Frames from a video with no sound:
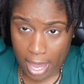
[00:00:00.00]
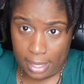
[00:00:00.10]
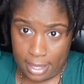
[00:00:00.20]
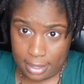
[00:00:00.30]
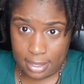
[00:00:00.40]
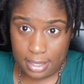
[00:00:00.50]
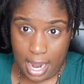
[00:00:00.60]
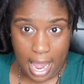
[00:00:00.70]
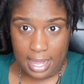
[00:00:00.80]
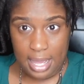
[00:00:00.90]
And da da da
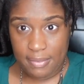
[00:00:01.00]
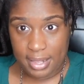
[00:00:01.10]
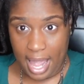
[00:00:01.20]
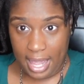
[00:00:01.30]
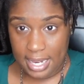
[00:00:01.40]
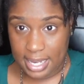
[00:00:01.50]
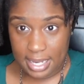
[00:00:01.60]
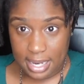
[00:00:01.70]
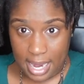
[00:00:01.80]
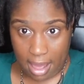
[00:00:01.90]
da. Even that, he
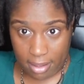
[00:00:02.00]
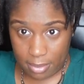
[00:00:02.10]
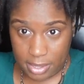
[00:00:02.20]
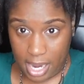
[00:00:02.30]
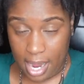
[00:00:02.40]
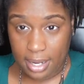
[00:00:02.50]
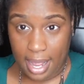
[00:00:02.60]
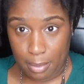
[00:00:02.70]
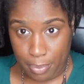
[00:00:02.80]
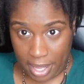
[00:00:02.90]
didn't allow him to kind of
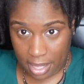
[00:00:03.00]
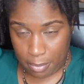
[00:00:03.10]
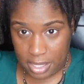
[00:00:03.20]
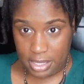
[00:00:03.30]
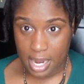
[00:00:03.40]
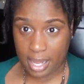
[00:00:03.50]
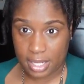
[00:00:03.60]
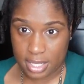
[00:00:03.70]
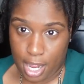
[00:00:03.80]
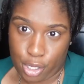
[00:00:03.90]
like bait him into that.
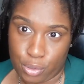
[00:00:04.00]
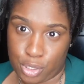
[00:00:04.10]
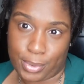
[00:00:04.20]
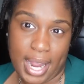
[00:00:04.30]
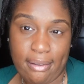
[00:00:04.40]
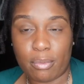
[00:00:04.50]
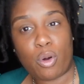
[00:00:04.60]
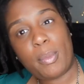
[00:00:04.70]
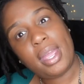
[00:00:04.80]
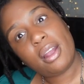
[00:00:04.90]
Because now you just want to have a
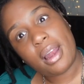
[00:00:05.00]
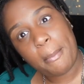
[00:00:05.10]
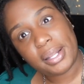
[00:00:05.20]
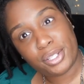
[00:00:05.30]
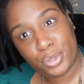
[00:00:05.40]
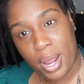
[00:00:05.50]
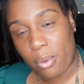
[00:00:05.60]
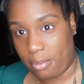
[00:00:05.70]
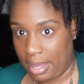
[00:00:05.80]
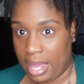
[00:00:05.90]
moment. You're not about to do that
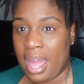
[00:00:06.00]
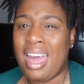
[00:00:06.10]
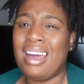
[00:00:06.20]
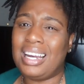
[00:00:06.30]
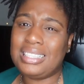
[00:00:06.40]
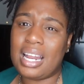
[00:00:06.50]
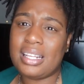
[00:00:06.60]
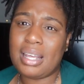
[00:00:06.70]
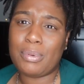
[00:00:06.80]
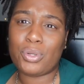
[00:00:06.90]
with me.
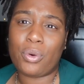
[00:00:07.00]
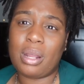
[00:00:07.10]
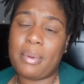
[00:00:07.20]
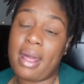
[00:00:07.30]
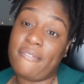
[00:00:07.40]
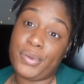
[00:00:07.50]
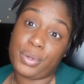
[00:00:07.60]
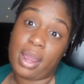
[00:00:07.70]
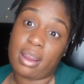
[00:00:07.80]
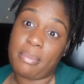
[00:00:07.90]
Adonis, that was corny. But I feel like
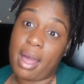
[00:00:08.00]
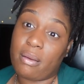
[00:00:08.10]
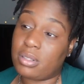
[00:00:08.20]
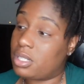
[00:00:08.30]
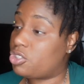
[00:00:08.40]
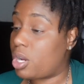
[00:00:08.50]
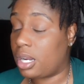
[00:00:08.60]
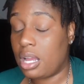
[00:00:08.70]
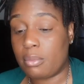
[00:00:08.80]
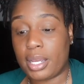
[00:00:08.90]
everybody was just trying
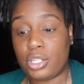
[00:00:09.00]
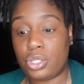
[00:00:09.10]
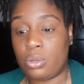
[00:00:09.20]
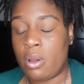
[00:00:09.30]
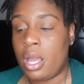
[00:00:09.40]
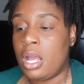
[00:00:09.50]
to come at you.